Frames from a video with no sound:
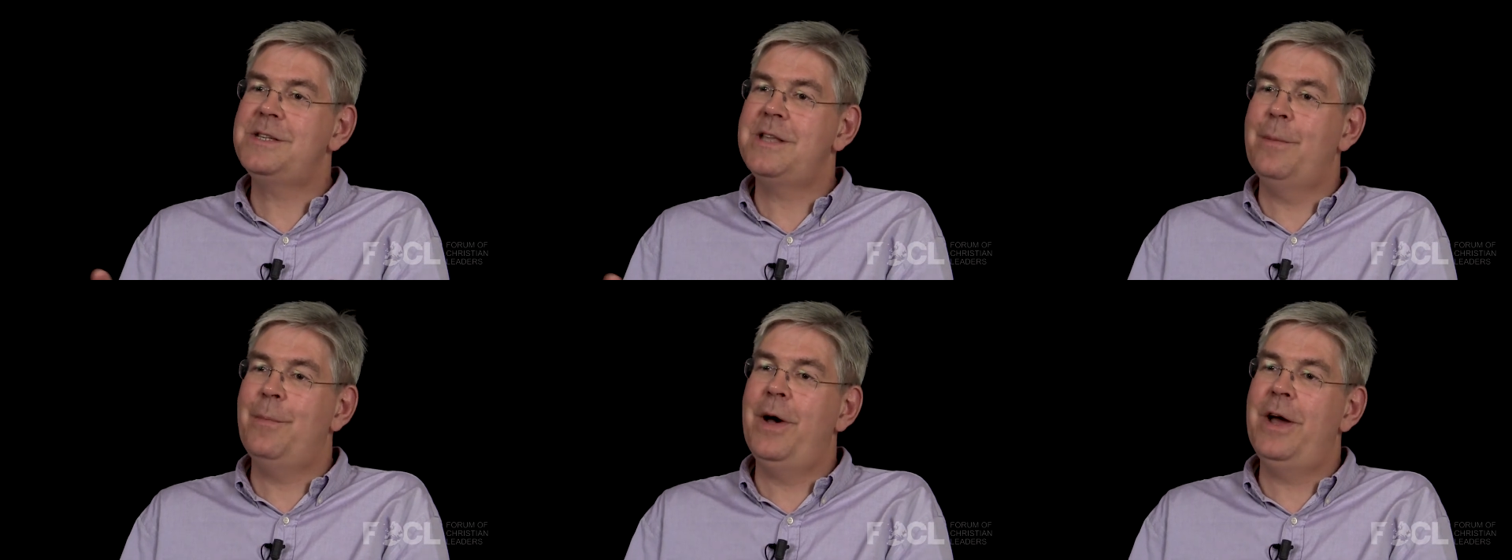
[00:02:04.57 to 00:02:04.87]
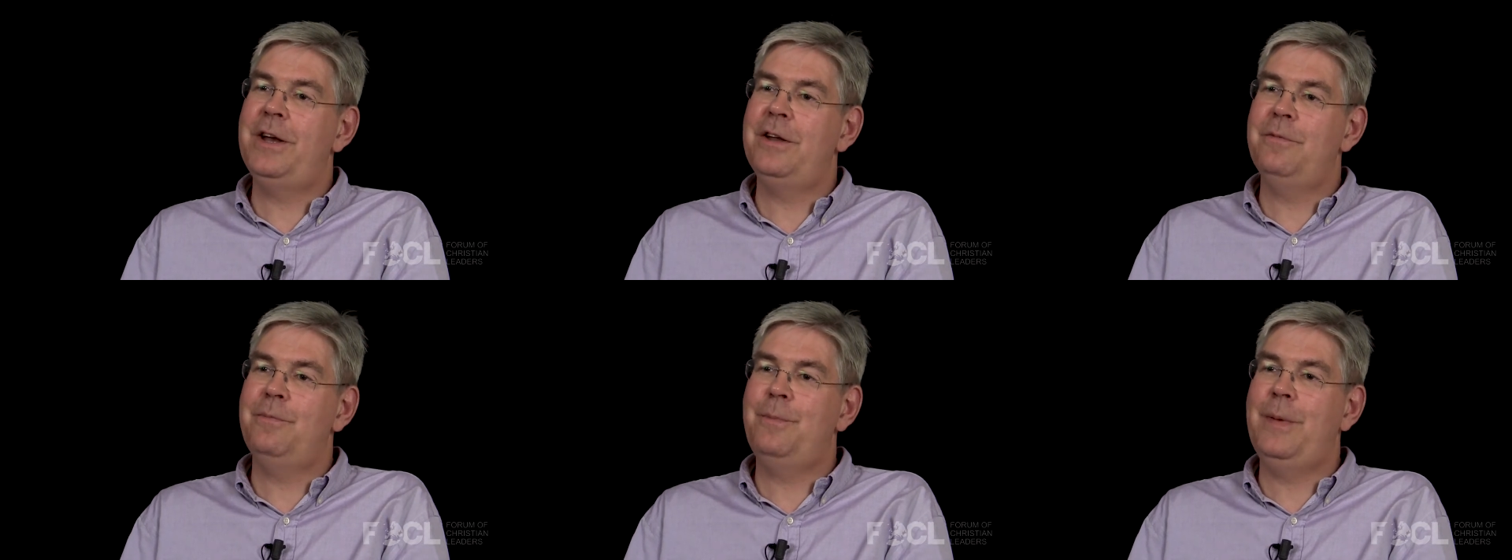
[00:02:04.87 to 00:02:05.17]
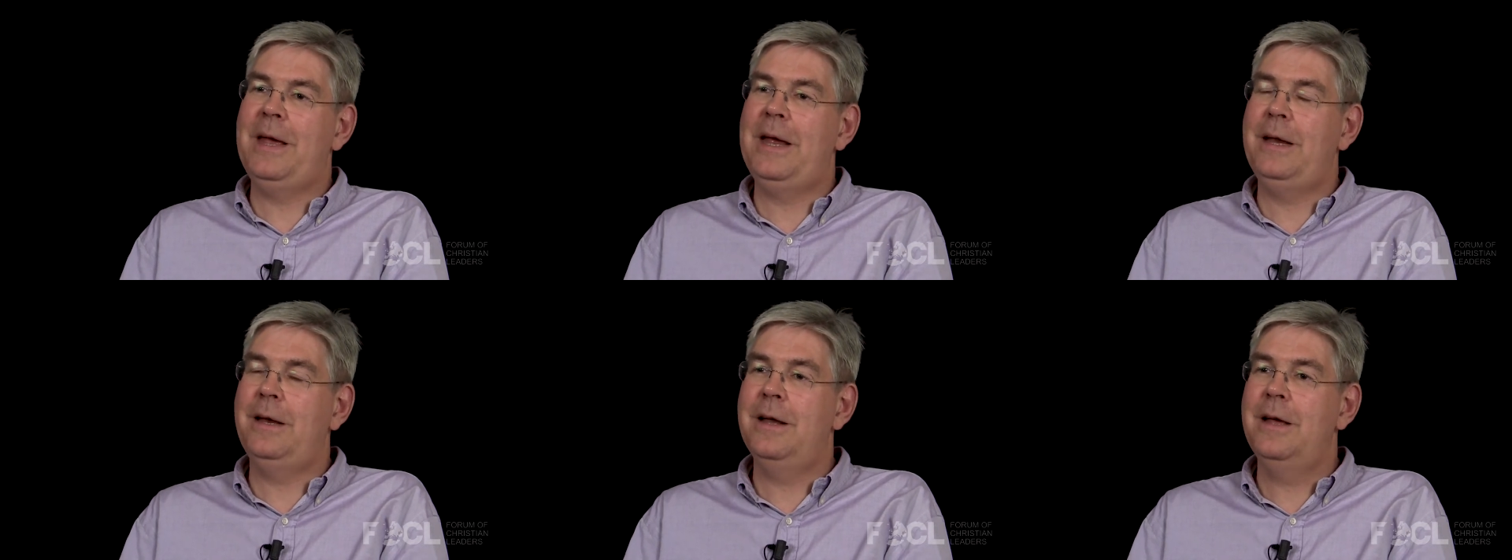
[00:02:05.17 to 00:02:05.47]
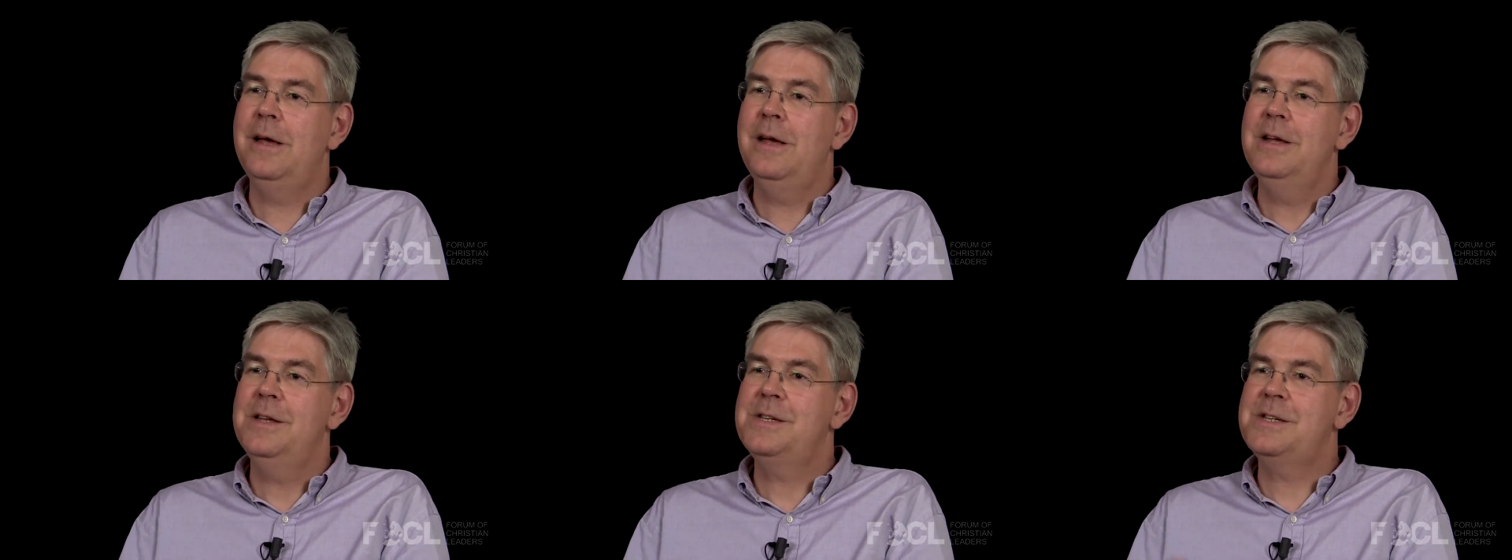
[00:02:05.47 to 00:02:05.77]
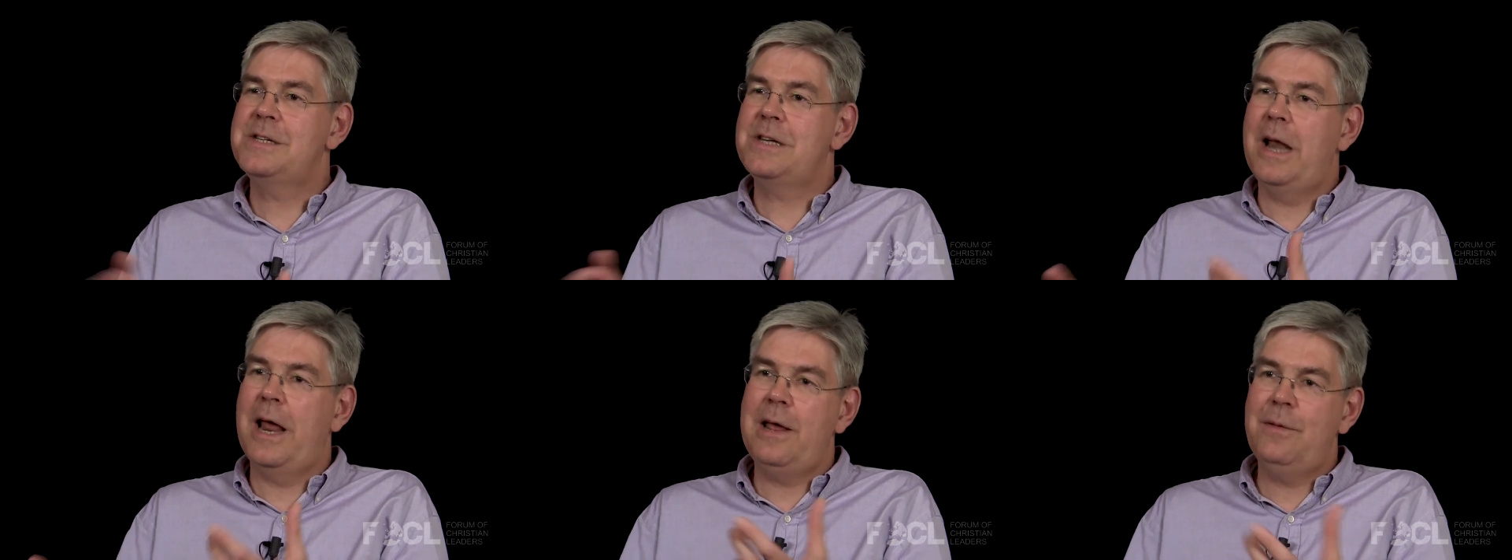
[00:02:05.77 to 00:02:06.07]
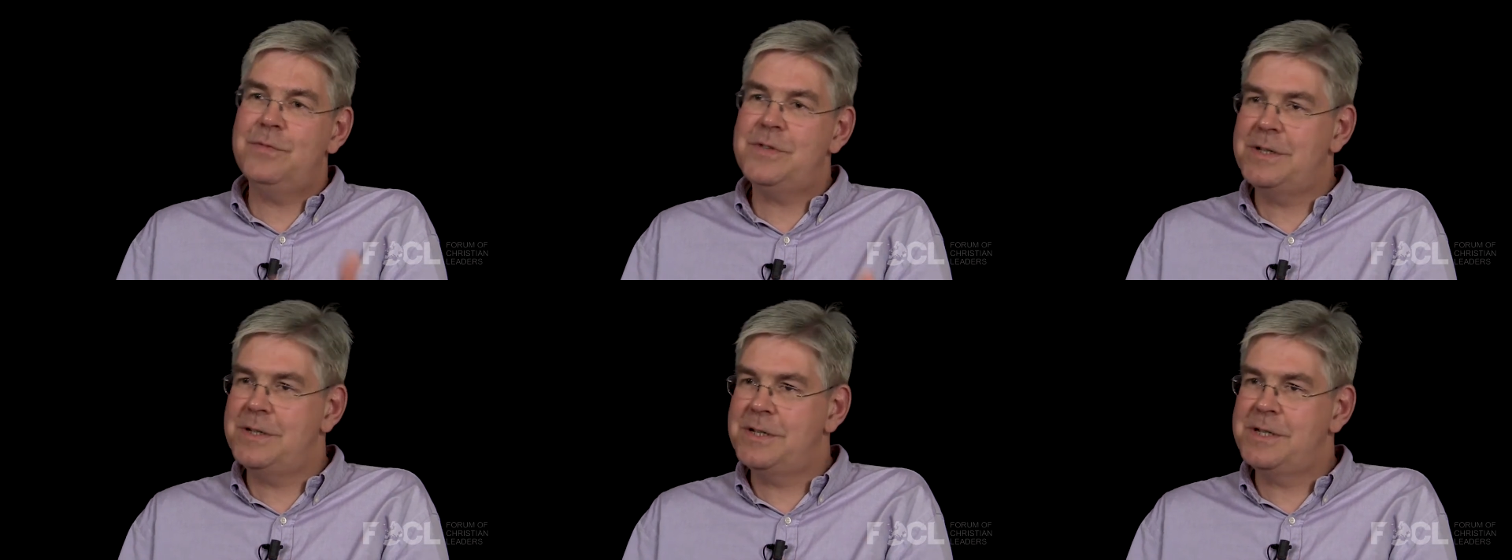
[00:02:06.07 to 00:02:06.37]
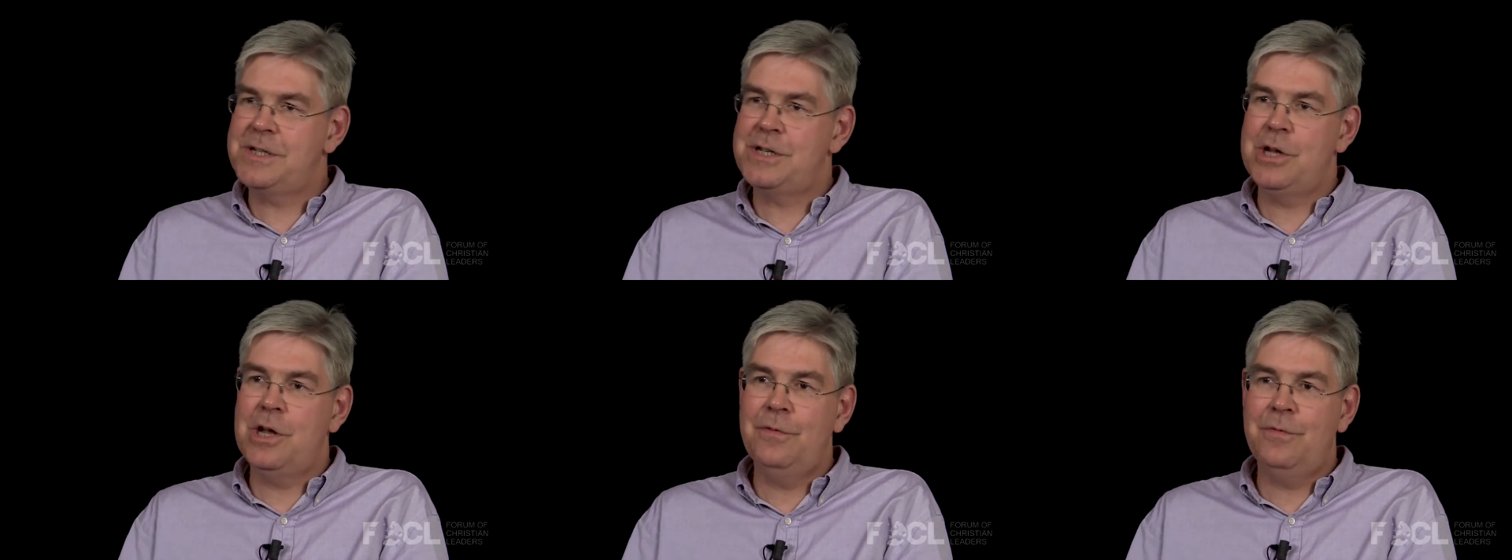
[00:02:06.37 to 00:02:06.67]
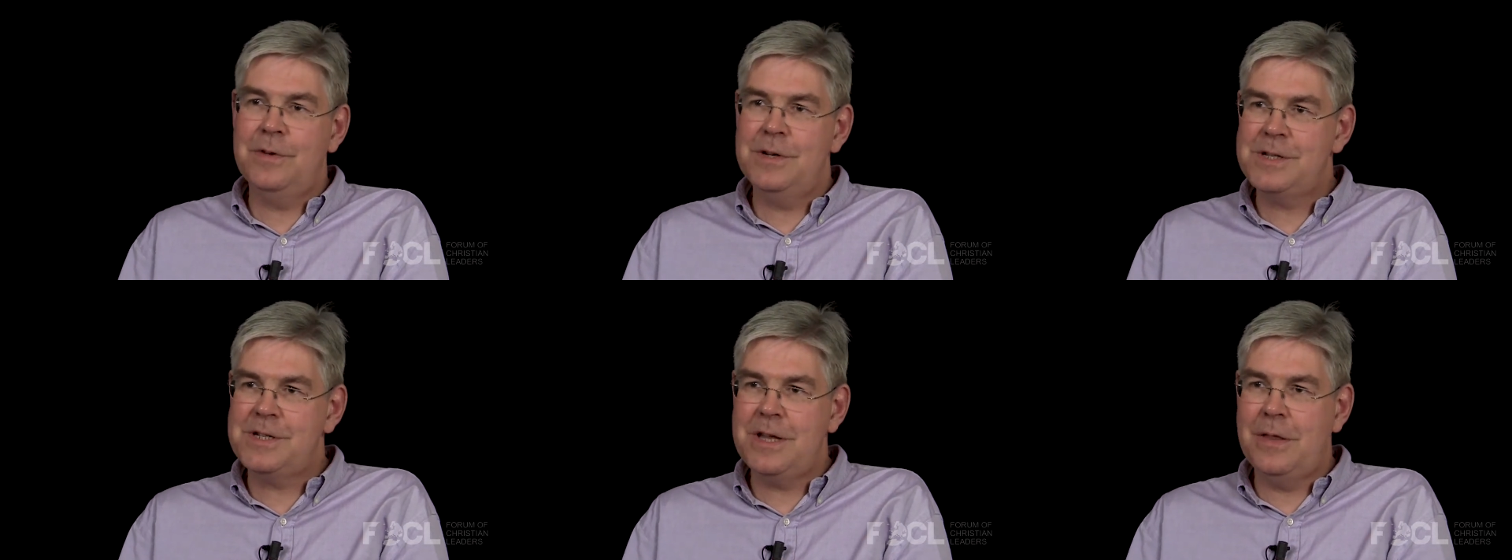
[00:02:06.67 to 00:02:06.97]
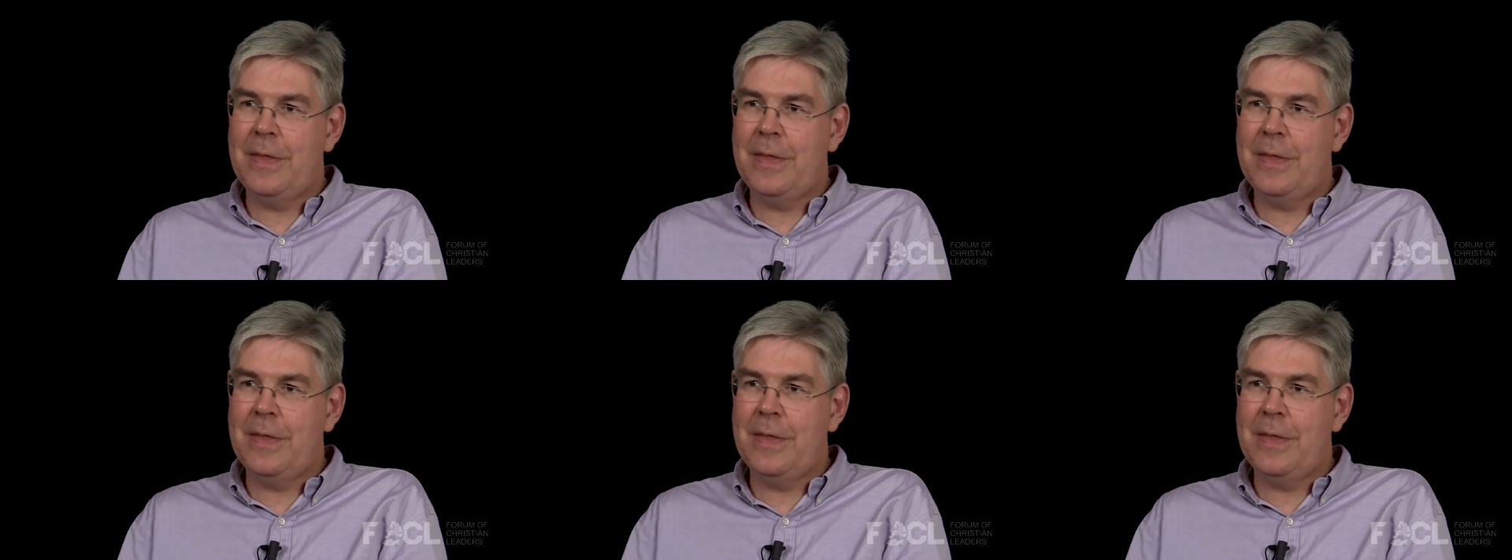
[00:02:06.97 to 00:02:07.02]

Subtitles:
There might have been slaves and servants